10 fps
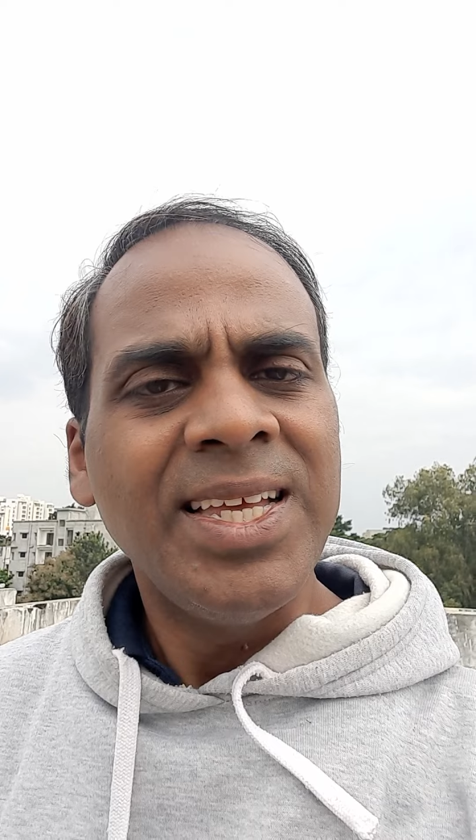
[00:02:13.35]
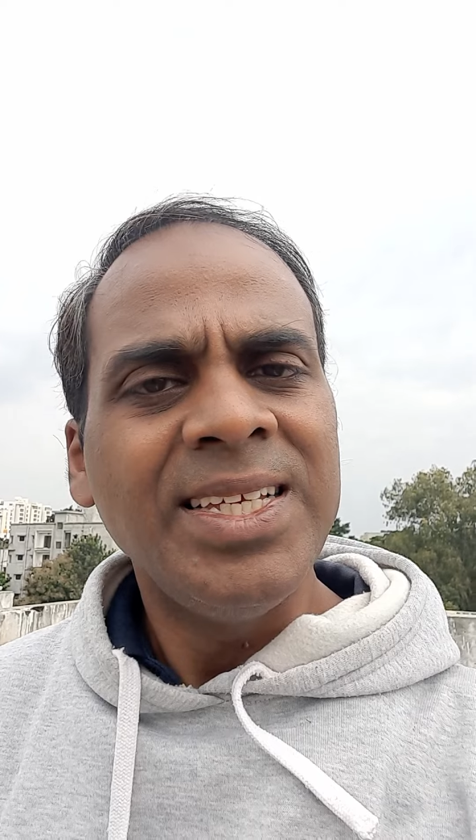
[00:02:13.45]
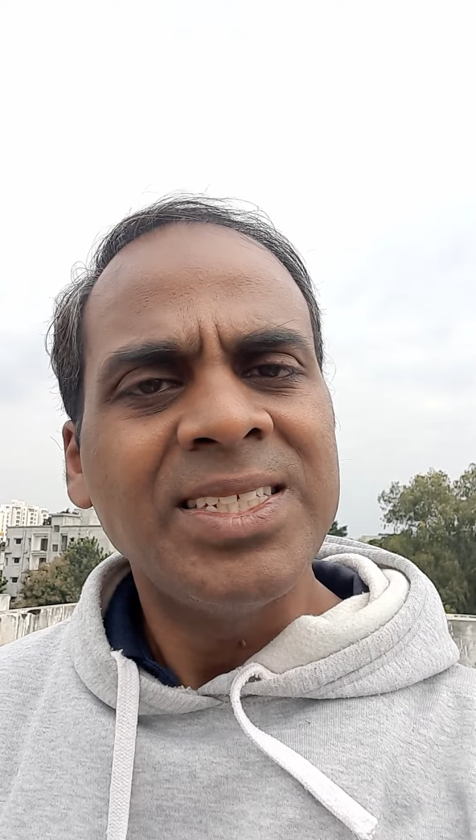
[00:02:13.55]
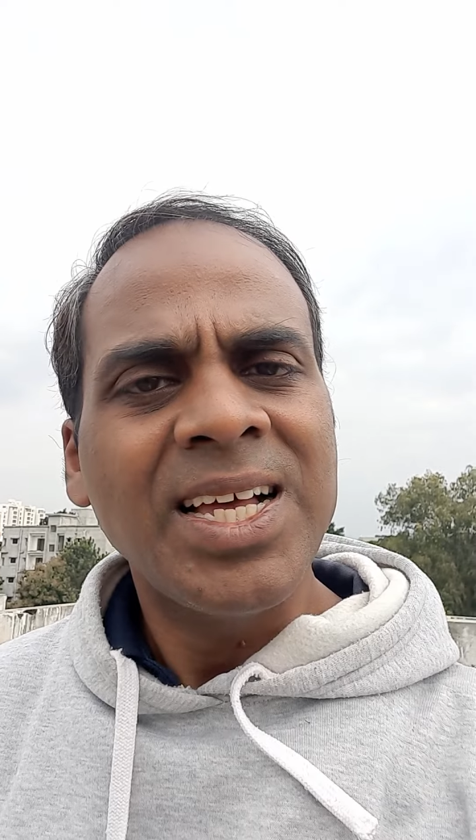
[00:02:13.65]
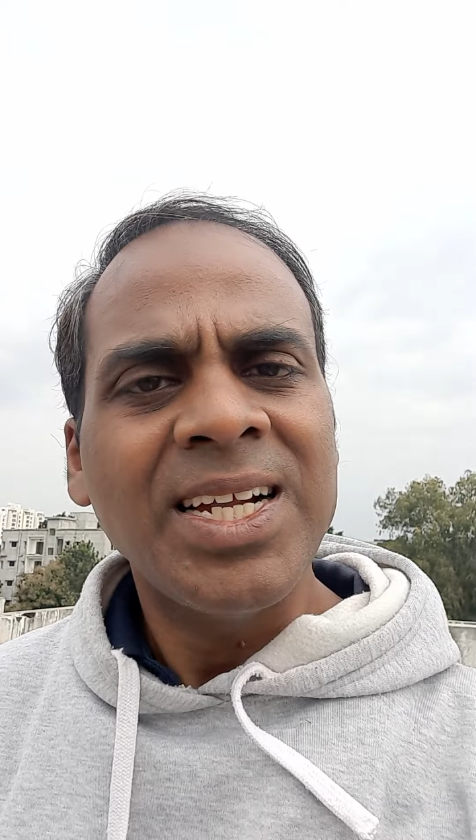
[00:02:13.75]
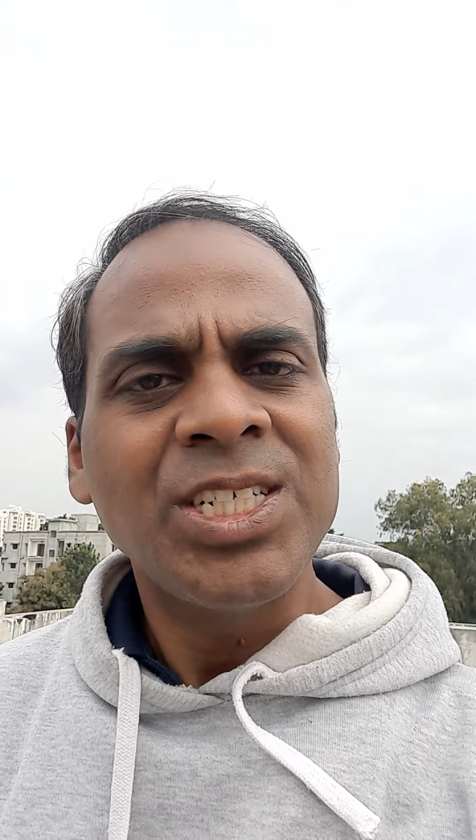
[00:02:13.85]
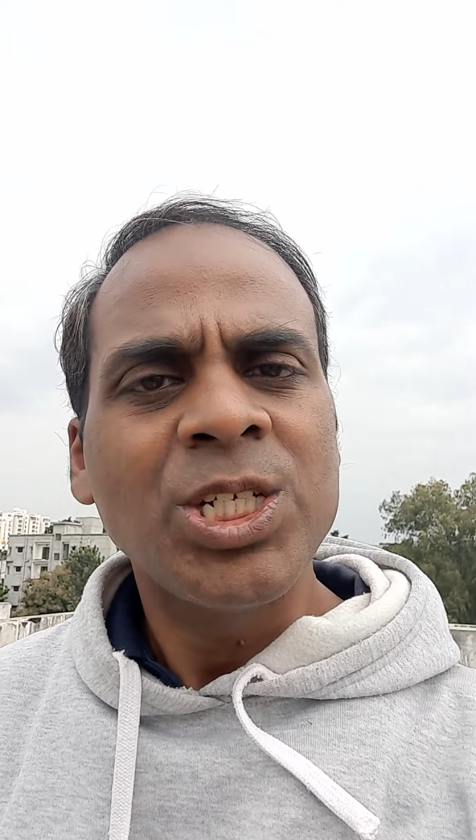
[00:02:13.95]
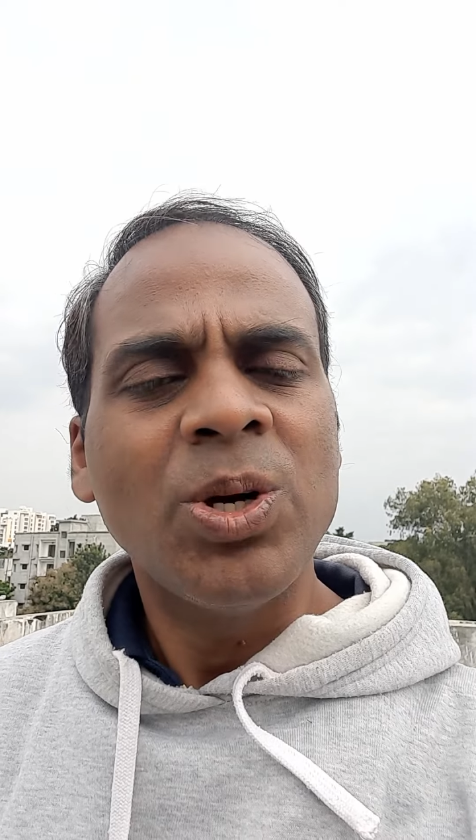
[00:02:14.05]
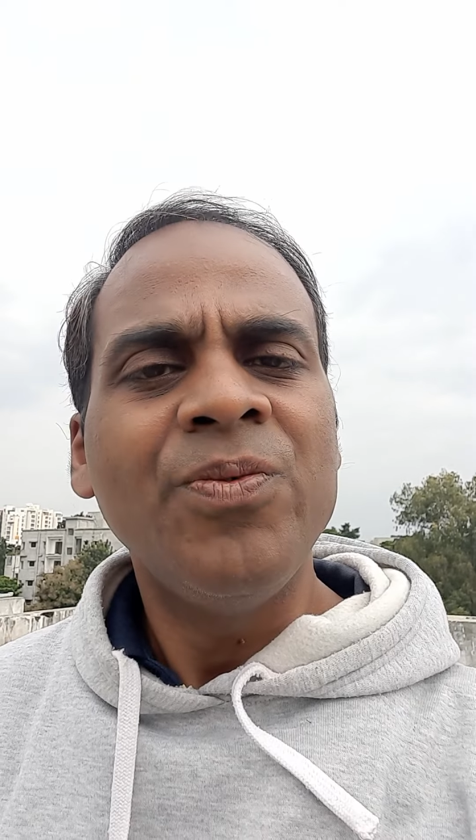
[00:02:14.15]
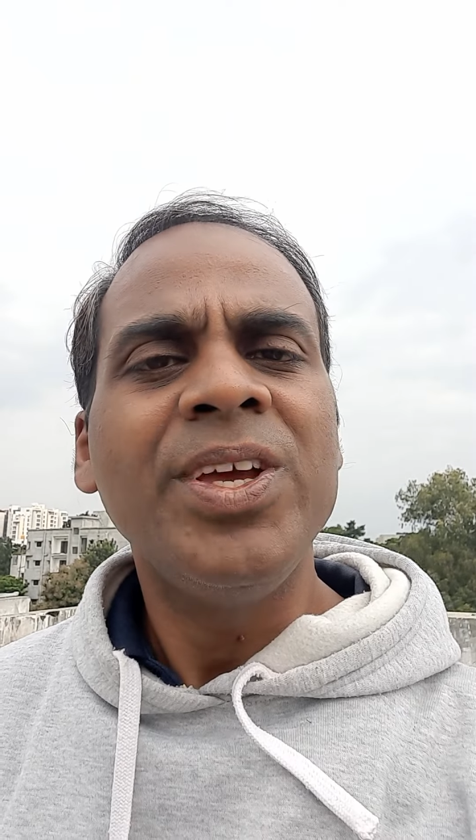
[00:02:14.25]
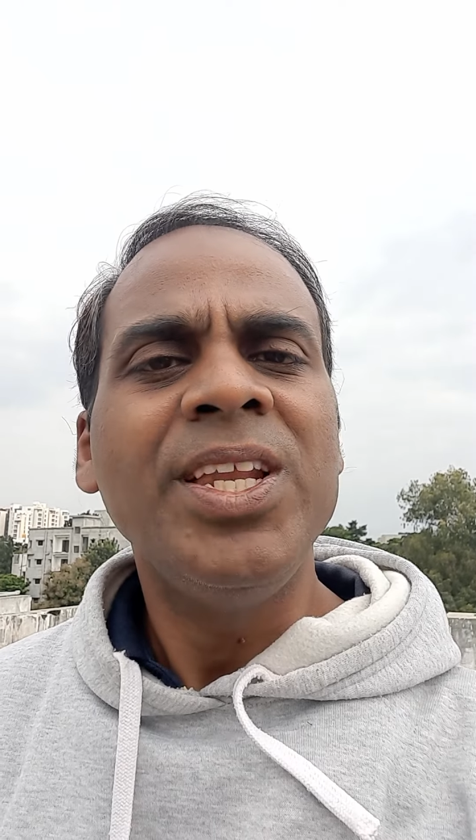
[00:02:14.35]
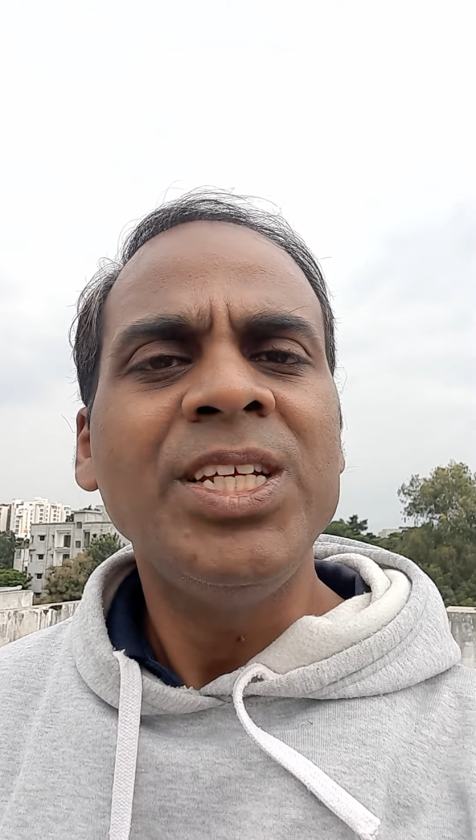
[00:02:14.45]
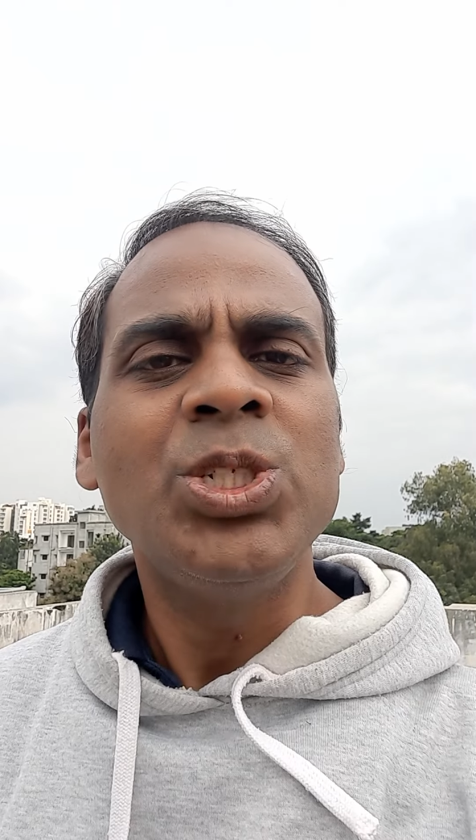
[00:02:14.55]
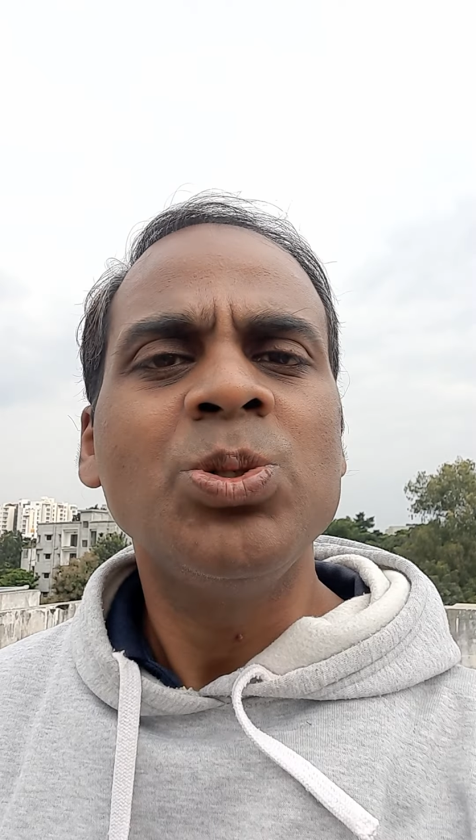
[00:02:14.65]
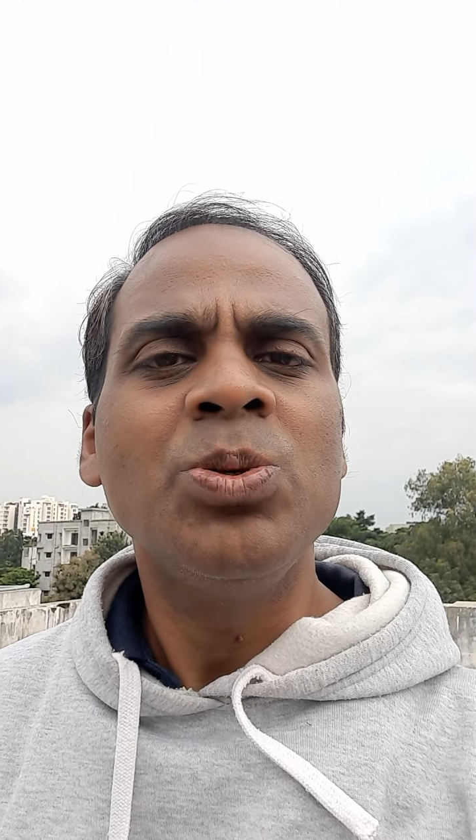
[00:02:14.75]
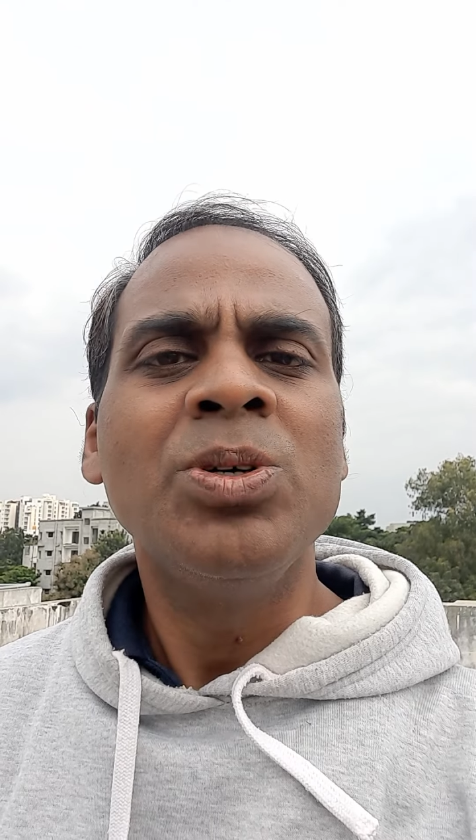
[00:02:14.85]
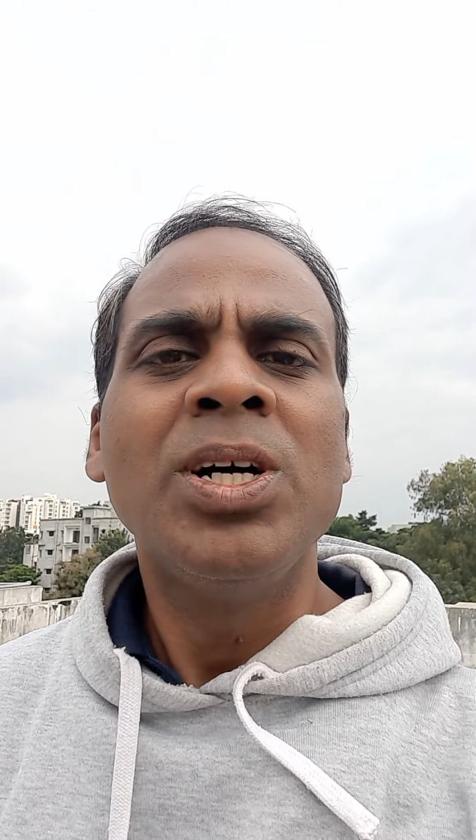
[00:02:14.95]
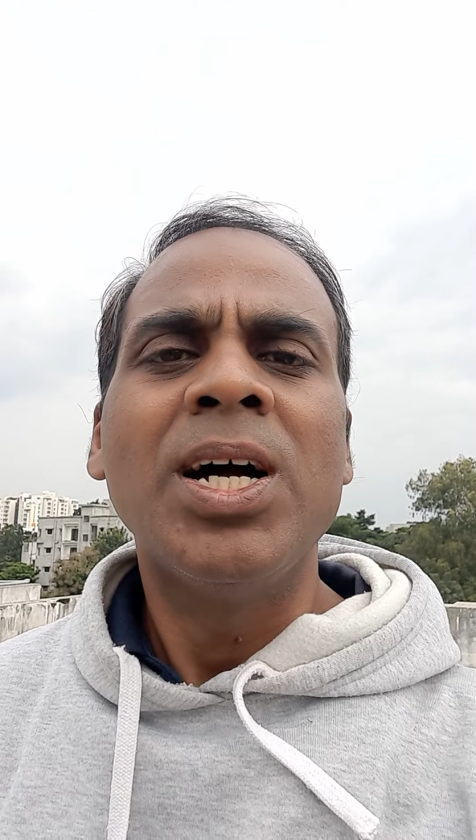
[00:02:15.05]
is that we need to